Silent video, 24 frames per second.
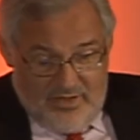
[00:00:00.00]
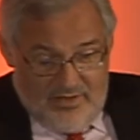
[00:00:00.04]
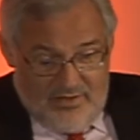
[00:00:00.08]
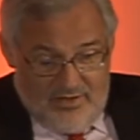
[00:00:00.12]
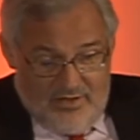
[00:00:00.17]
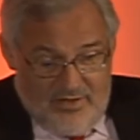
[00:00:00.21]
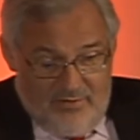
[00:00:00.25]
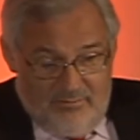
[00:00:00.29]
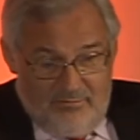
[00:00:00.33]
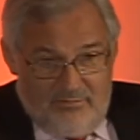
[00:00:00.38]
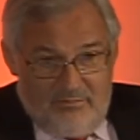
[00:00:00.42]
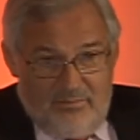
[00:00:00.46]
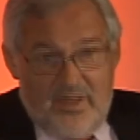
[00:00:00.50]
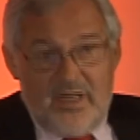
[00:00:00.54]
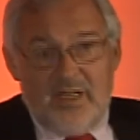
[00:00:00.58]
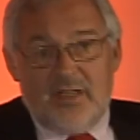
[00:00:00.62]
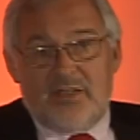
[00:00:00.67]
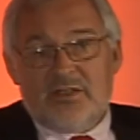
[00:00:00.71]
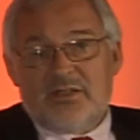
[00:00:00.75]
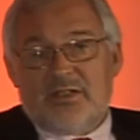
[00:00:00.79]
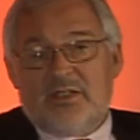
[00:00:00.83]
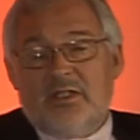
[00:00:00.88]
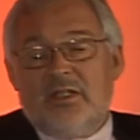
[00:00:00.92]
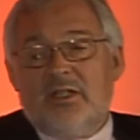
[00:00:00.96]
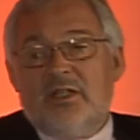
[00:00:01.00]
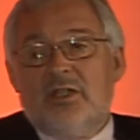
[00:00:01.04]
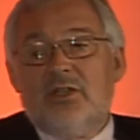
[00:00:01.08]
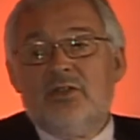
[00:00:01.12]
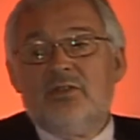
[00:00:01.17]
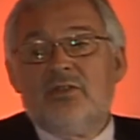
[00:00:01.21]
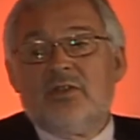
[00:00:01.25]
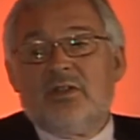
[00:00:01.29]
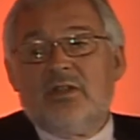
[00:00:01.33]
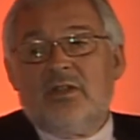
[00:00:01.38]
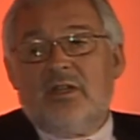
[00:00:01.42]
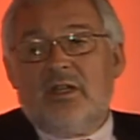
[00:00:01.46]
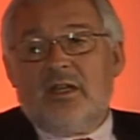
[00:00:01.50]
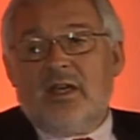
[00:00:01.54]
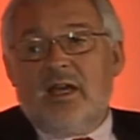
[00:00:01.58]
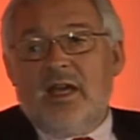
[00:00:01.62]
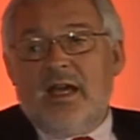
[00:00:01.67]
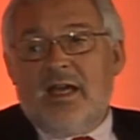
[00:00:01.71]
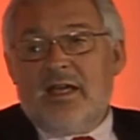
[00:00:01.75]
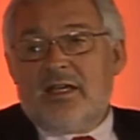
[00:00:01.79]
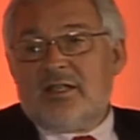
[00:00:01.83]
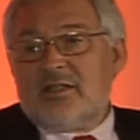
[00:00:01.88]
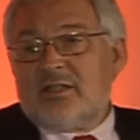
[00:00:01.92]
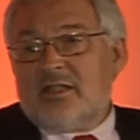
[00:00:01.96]
means that you can
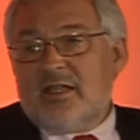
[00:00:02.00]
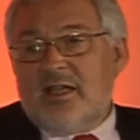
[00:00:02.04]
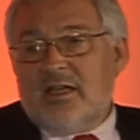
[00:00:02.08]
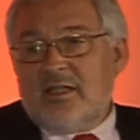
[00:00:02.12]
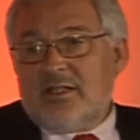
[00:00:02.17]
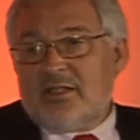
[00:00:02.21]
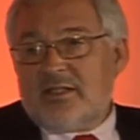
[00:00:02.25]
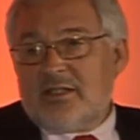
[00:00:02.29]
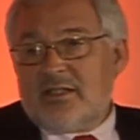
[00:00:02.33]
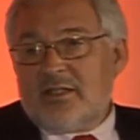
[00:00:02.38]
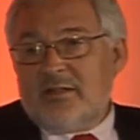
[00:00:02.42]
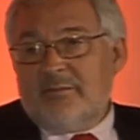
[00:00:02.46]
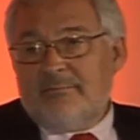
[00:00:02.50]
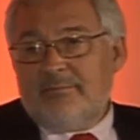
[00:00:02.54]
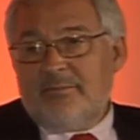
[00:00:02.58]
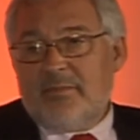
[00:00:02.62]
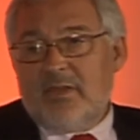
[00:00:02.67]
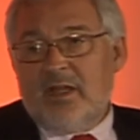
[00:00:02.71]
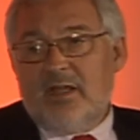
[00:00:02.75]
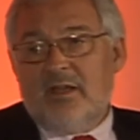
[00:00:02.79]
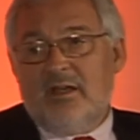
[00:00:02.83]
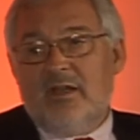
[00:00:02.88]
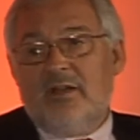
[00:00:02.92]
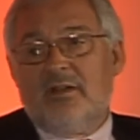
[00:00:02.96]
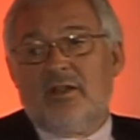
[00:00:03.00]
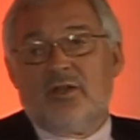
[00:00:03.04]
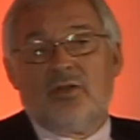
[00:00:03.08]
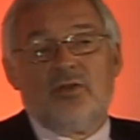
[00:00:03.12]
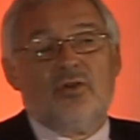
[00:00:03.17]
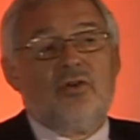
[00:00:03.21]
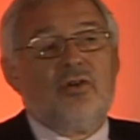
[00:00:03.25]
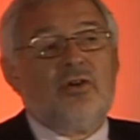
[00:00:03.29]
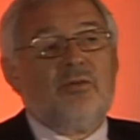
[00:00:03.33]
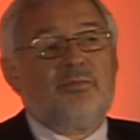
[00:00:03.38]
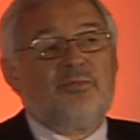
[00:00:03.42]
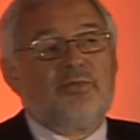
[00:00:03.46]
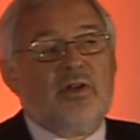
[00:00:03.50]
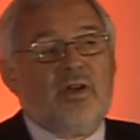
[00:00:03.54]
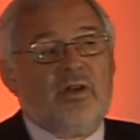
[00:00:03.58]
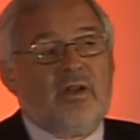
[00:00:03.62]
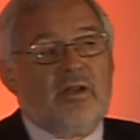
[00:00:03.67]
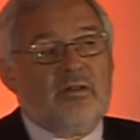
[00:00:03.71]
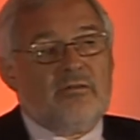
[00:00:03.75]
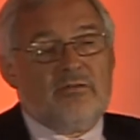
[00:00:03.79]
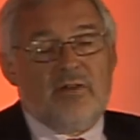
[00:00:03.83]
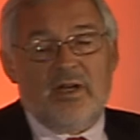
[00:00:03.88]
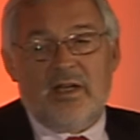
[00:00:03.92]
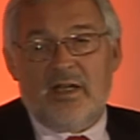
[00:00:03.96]
access the core
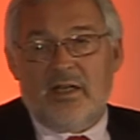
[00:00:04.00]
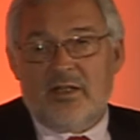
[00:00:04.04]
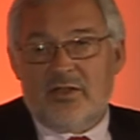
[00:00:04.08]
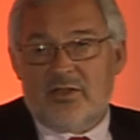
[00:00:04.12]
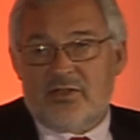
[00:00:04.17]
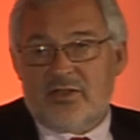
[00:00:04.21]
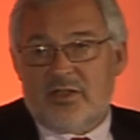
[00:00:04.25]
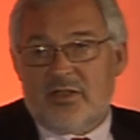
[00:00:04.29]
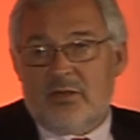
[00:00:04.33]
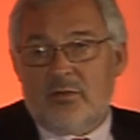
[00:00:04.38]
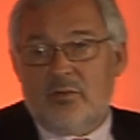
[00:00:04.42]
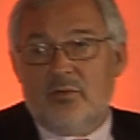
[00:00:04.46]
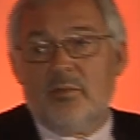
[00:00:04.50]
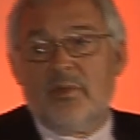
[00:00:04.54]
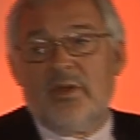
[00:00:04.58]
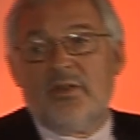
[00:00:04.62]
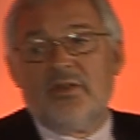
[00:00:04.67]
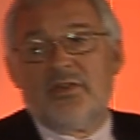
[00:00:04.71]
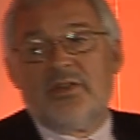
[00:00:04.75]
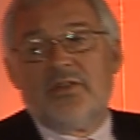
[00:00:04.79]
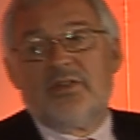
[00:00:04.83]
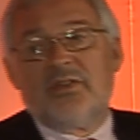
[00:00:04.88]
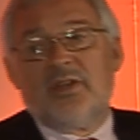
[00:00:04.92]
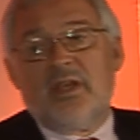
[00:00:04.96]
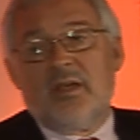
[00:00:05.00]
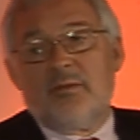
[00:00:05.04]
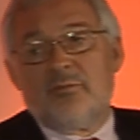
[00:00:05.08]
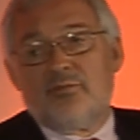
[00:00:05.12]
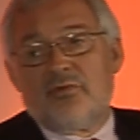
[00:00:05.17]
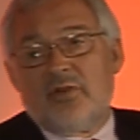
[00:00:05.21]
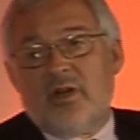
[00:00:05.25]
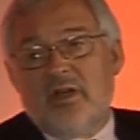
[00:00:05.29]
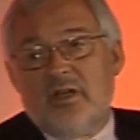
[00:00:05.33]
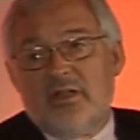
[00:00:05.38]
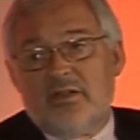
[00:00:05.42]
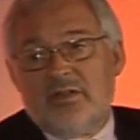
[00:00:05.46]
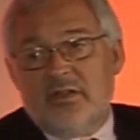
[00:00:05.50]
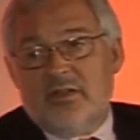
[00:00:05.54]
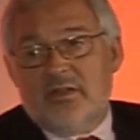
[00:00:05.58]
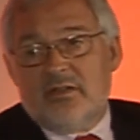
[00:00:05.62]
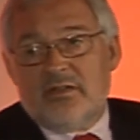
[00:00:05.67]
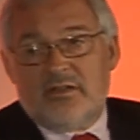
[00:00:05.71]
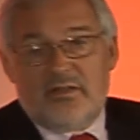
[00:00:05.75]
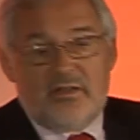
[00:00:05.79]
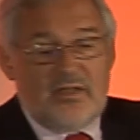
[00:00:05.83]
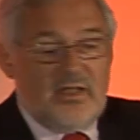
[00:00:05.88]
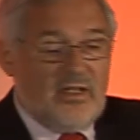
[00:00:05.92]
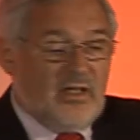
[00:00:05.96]
product range at almost the same
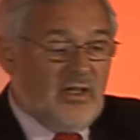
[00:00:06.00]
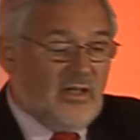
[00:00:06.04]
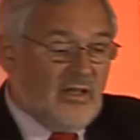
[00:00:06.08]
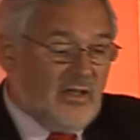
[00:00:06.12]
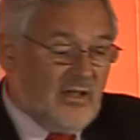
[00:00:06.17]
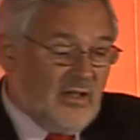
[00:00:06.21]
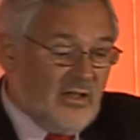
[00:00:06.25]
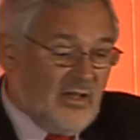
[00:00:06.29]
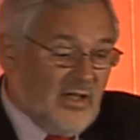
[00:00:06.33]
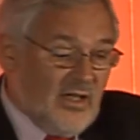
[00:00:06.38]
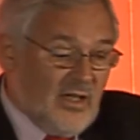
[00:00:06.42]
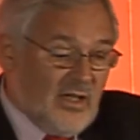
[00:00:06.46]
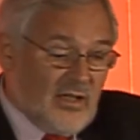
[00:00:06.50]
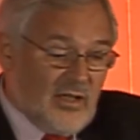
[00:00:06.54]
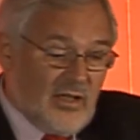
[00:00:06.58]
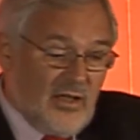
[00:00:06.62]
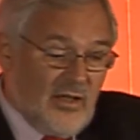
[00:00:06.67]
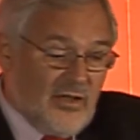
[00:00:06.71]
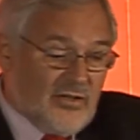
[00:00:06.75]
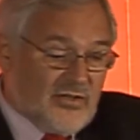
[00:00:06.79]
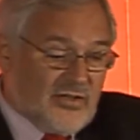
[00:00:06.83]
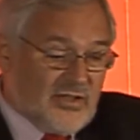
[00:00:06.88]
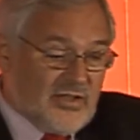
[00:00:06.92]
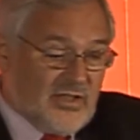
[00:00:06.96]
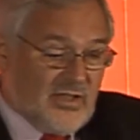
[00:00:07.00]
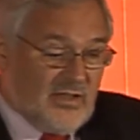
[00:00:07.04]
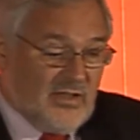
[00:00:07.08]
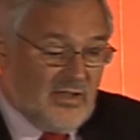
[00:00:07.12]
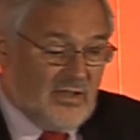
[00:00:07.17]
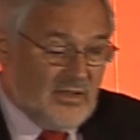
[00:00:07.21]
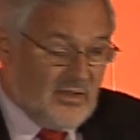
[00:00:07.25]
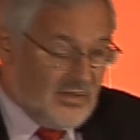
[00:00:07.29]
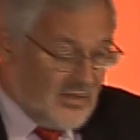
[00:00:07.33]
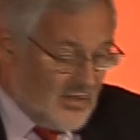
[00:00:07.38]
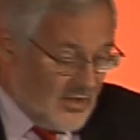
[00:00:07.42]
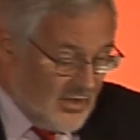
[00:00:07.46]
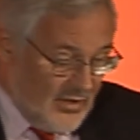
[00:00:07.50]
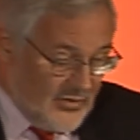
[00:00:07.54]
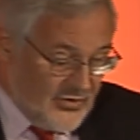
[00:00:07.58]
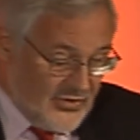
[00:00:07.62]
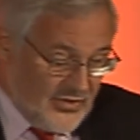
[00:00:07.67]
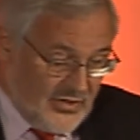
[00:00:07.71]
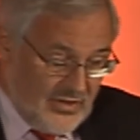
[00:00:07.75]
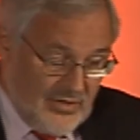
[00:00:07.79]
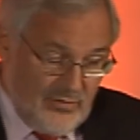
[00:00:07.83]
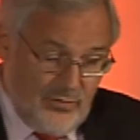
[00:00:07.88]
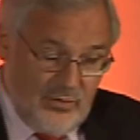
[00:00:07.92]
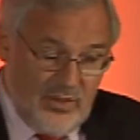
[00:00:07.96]
prices close
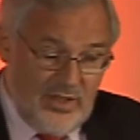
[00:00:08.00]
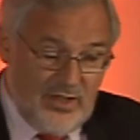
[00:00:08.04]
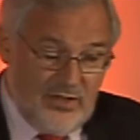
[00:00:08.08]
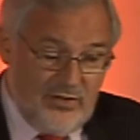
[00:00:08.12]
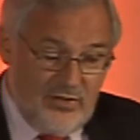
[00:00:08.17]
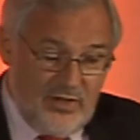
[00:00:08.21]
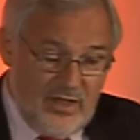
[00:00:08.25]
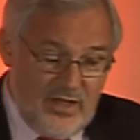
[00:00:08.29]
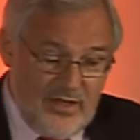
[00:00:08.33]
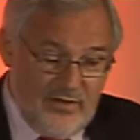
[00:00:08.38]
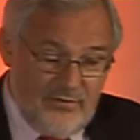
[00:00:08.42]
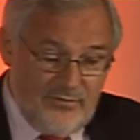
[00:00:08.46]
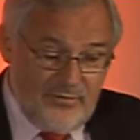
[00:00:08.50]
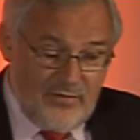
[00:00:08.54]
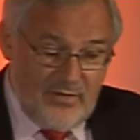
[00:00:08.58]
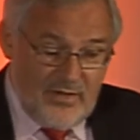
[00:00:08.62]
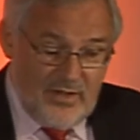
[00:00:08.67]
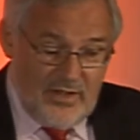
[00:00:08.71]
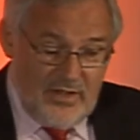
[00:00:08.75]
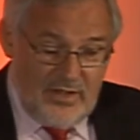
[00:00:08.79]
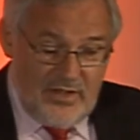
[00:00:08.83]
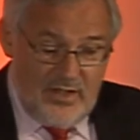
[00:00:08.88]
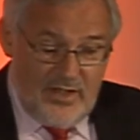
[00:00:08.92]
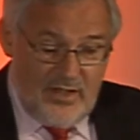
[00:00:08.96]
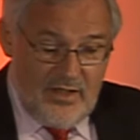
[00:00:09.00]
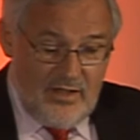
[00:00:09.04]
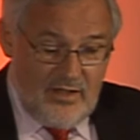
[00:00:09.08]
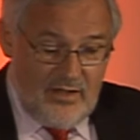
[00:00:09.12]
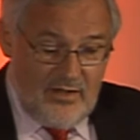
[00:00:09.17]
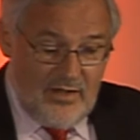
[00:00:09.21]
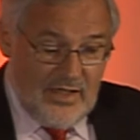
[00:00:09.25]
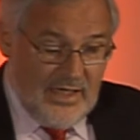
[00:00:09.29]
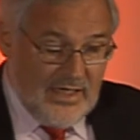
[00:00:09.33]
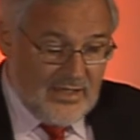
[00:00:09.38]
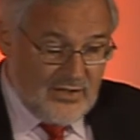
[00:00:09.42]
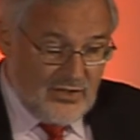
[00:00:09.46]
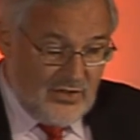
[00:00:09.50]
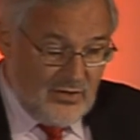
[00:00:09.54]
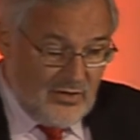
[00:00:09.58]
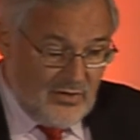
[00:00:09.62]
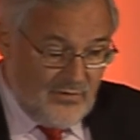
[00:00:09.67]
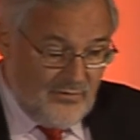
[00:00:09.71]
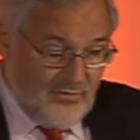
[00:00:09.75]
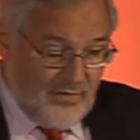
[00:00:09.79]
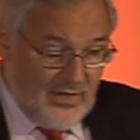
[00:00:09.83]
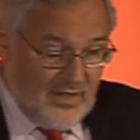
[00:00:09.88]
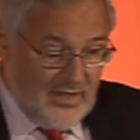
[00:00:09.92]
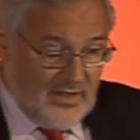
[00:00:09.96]
to where you live as you can
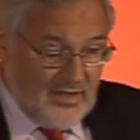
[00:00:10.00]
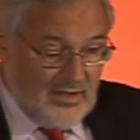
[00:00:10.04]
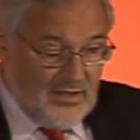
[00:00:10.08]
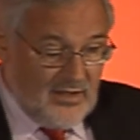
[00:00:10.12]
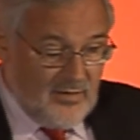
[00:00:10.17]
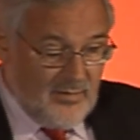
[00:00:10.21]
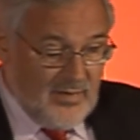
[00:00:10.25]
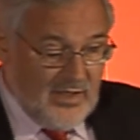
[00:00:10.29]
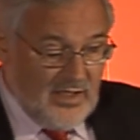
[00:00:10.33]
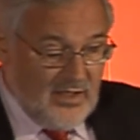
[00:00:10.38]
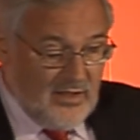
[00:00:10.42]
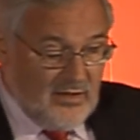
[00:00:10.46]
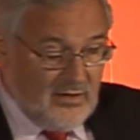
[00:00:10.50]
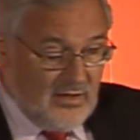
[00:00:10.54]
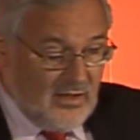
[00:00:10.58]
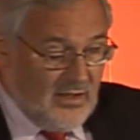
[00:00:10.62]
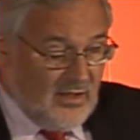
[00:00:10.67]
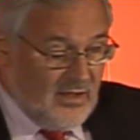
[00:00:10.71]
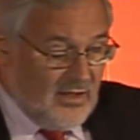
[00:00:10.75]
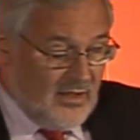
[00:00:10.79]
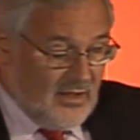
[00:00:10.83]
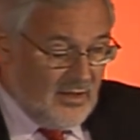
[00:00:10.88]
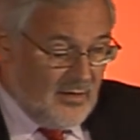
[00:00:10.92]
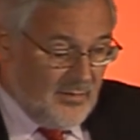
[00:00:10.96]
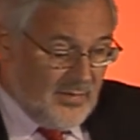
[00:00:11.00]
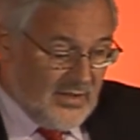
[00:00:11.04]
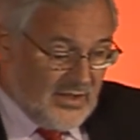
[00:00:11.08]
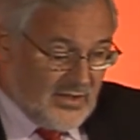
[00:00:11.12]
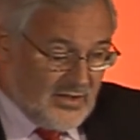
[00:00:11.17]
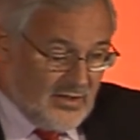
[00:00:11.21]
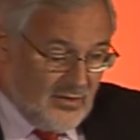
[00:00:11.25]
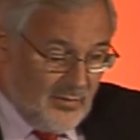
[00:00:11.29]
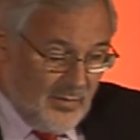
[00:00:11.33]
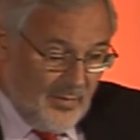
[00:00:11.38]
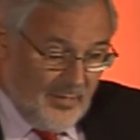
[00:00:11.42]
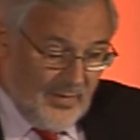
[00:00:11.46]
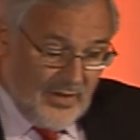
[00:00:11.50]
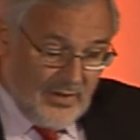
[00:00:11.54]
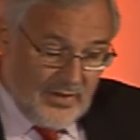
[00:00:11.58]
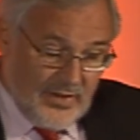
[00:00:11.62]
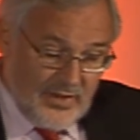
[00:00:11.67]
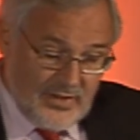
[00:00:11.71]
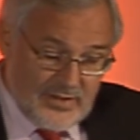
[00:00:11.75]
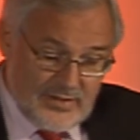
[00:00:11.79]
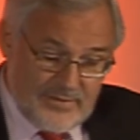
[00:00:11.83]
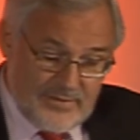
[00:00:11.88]
find in the big supermarkets.